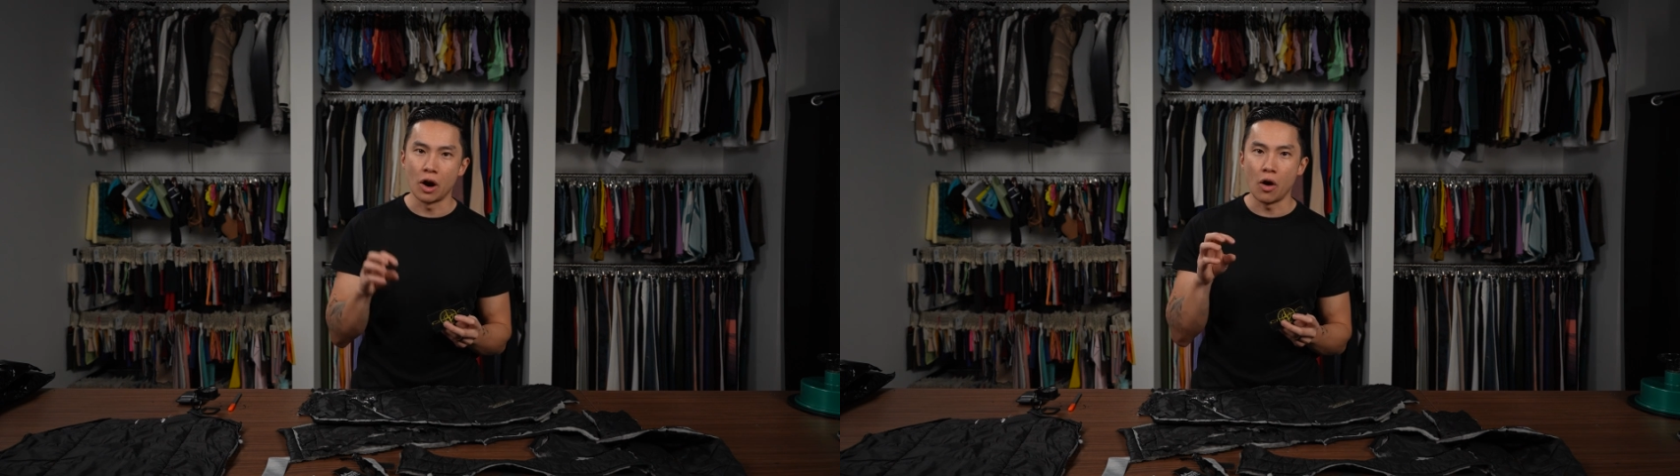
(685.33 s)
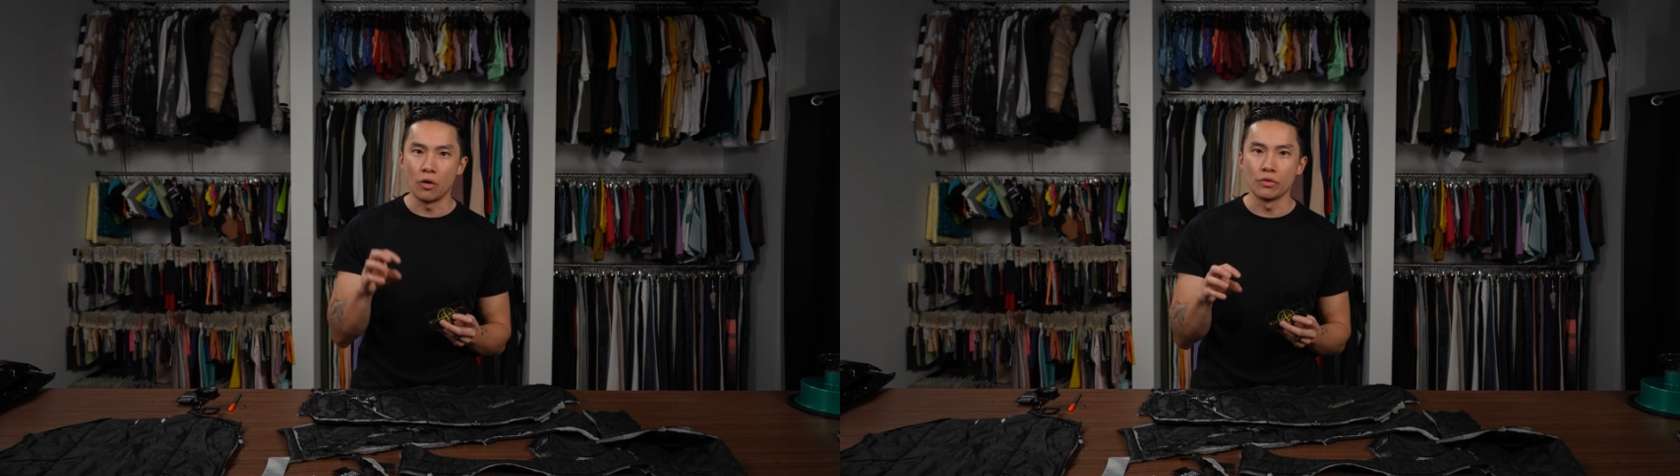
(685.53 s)

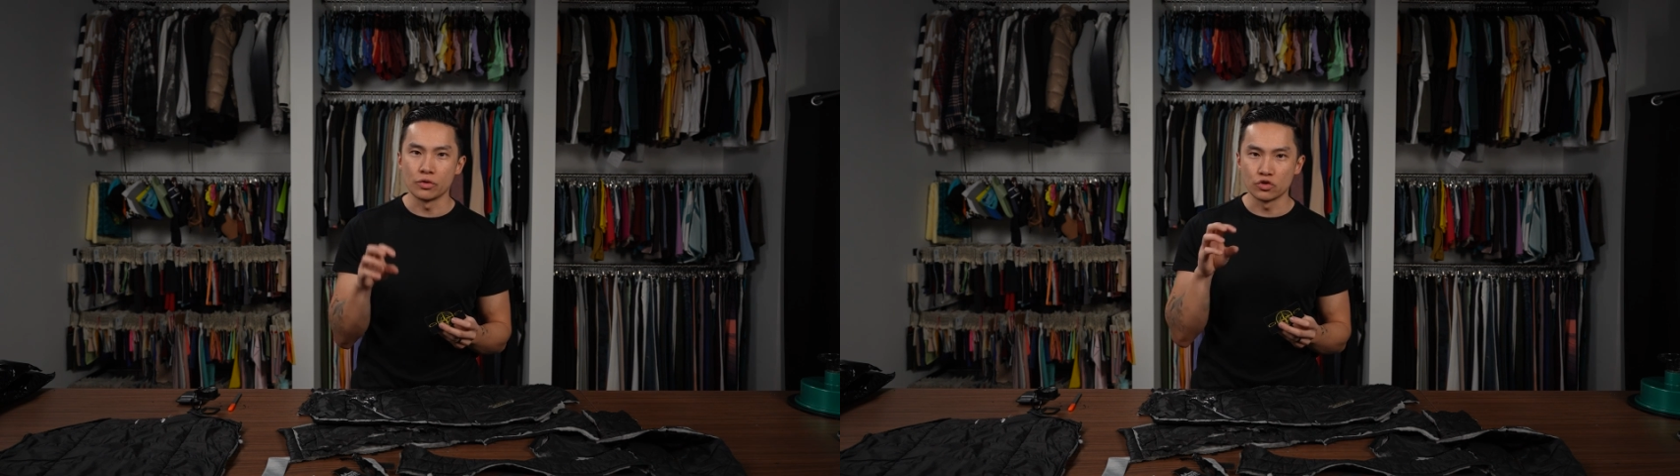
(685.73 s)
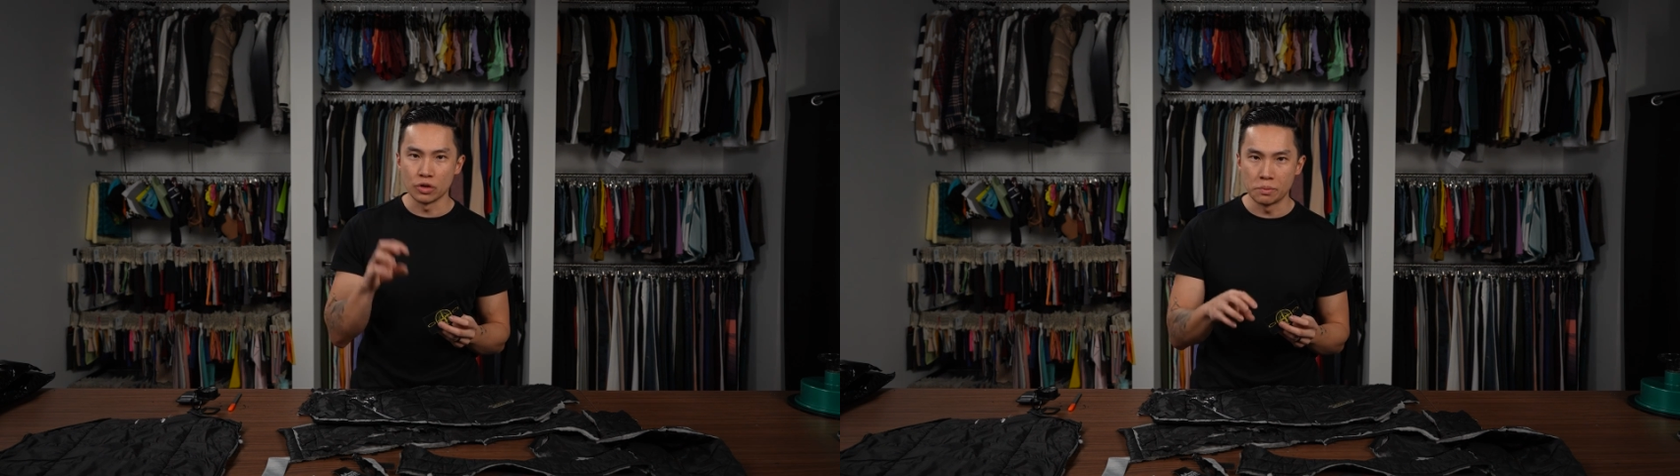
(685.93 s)
all of their
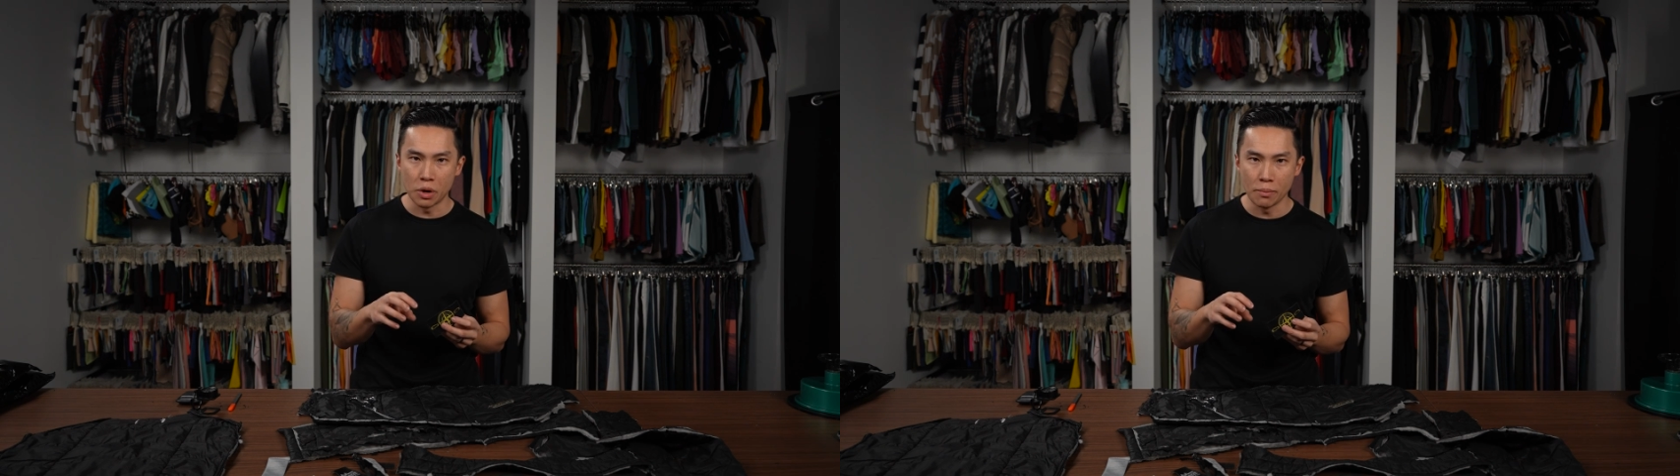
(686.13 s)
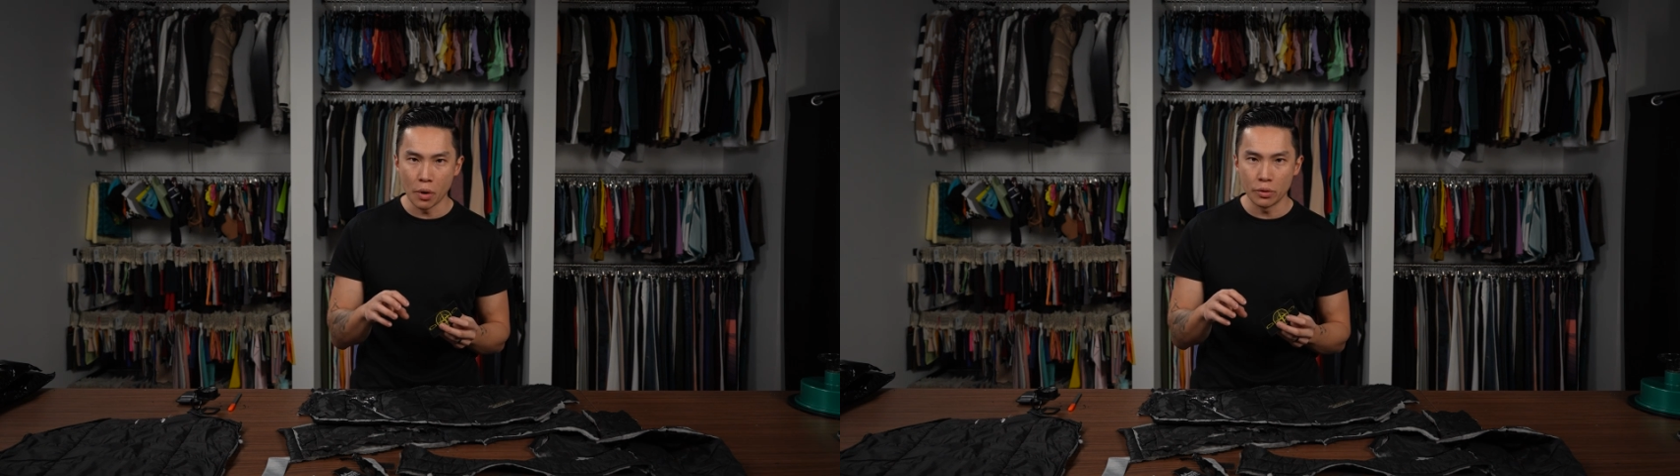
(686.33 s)
trim
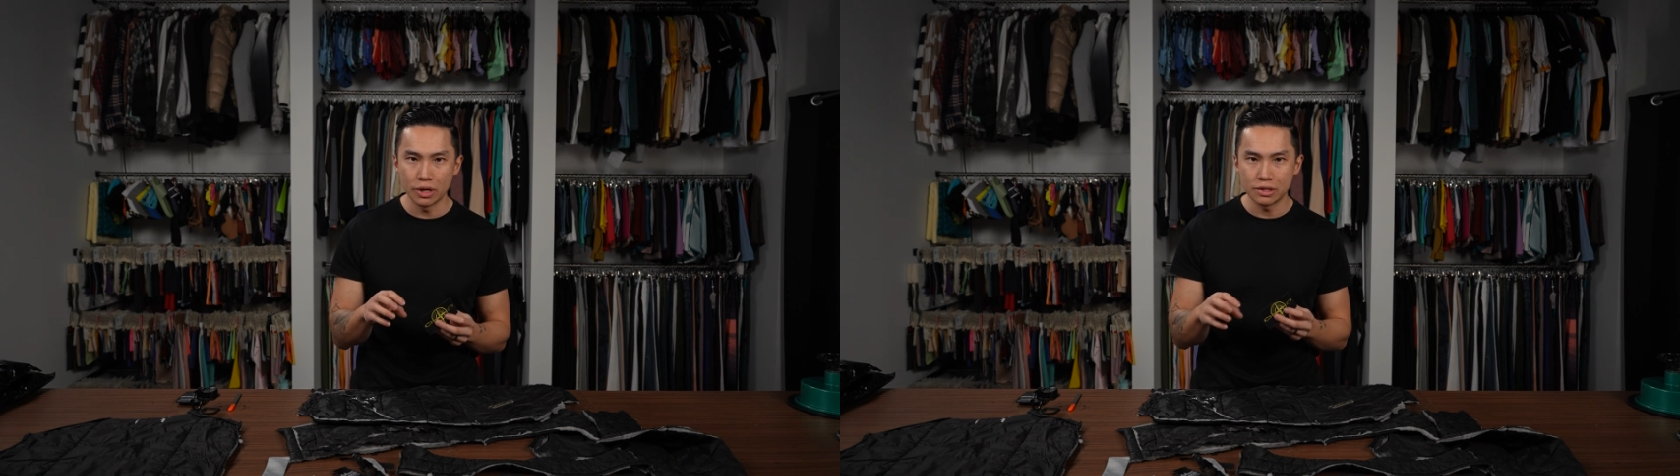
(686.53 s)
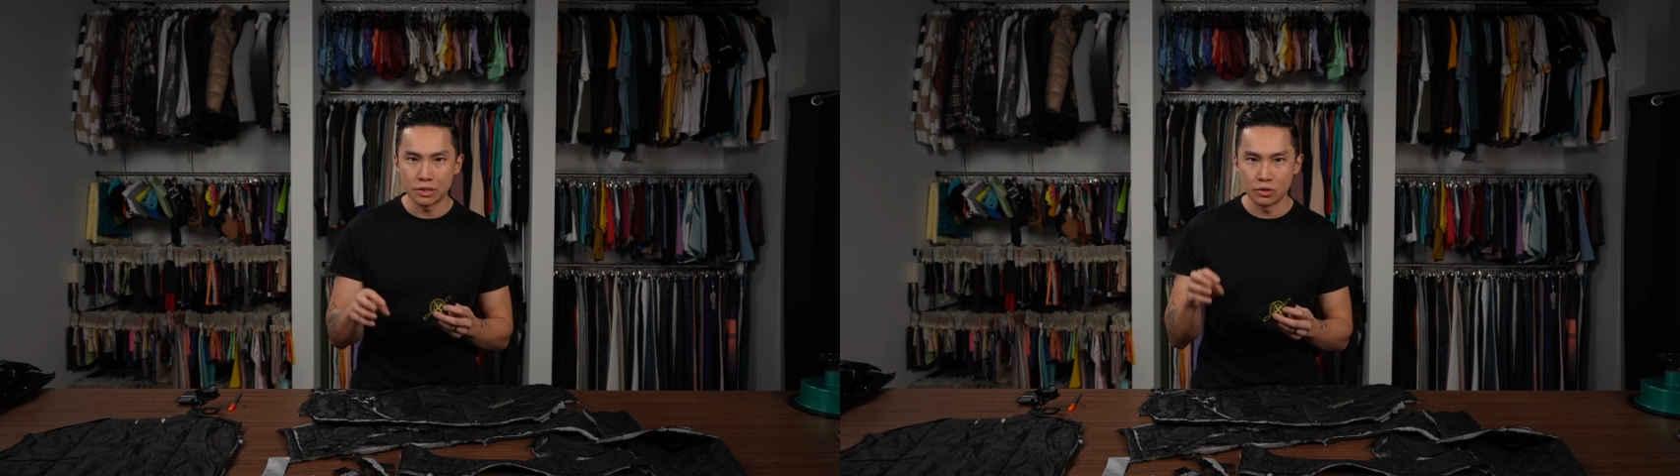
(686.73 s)

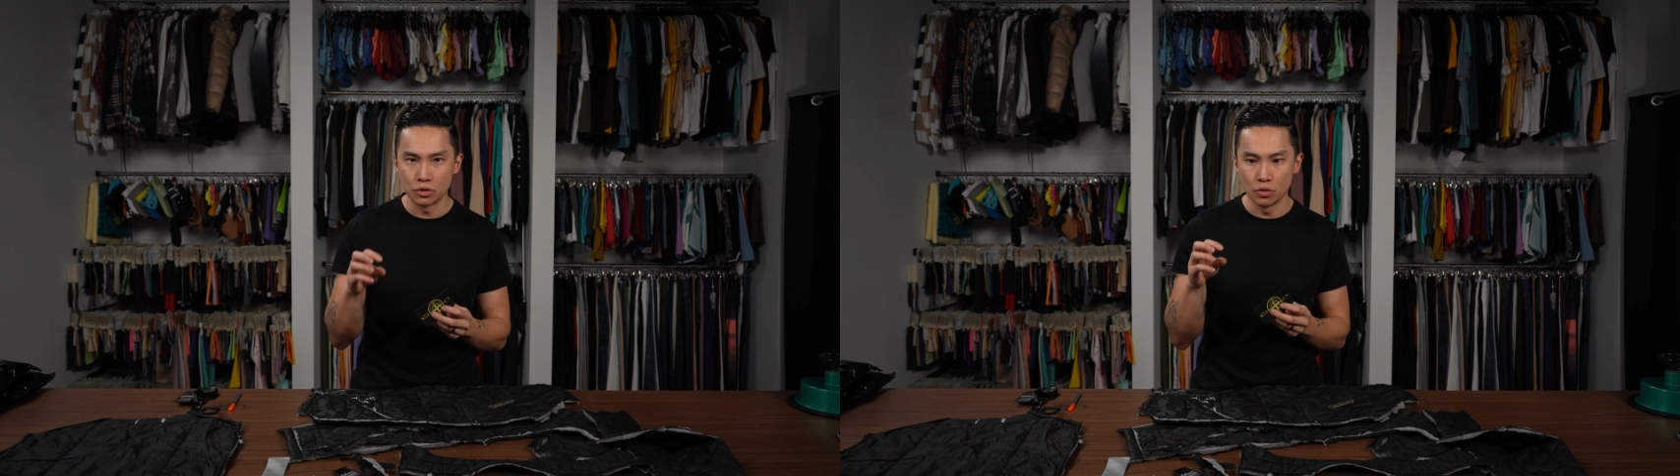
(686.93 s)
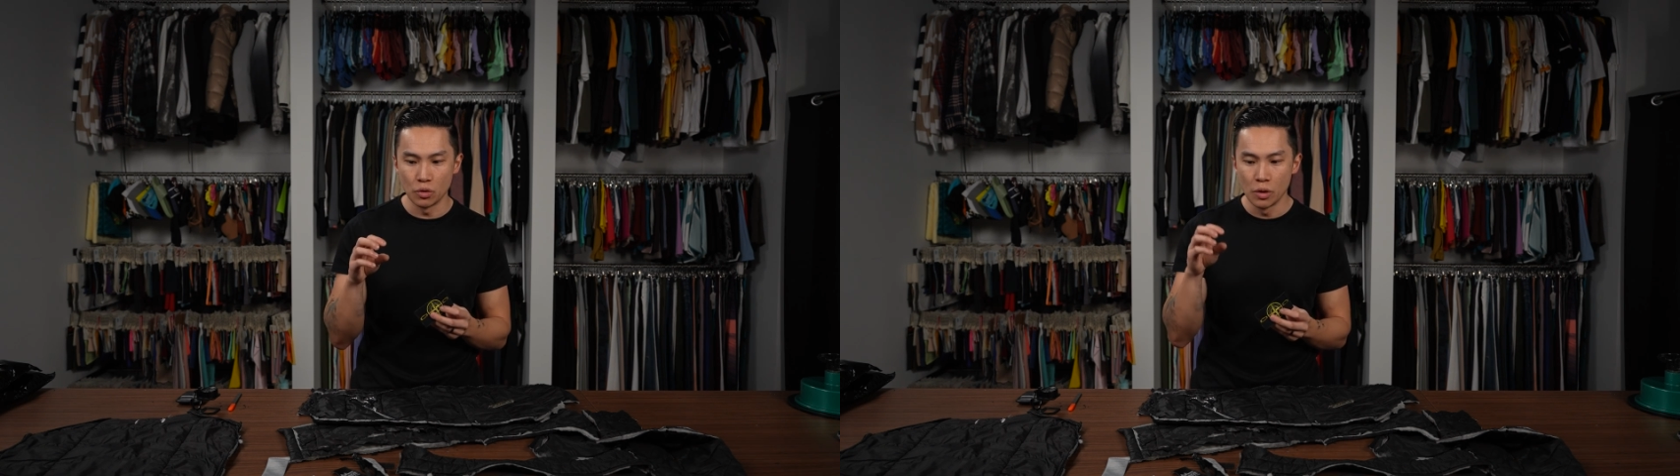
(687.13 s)
components
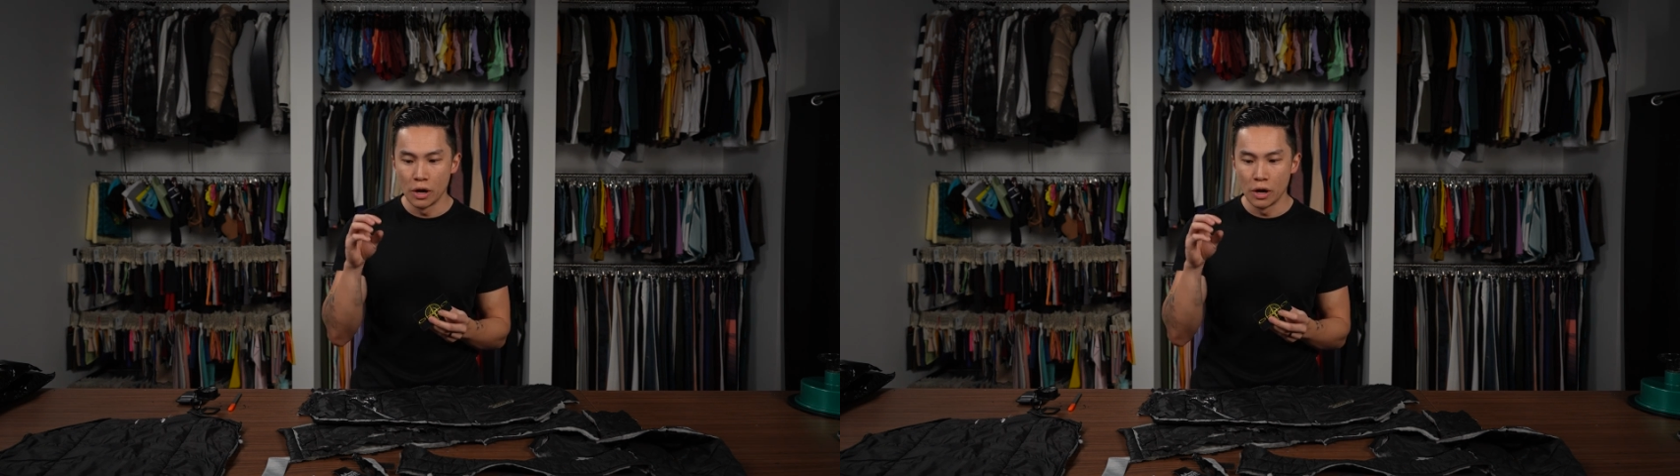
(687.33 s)
to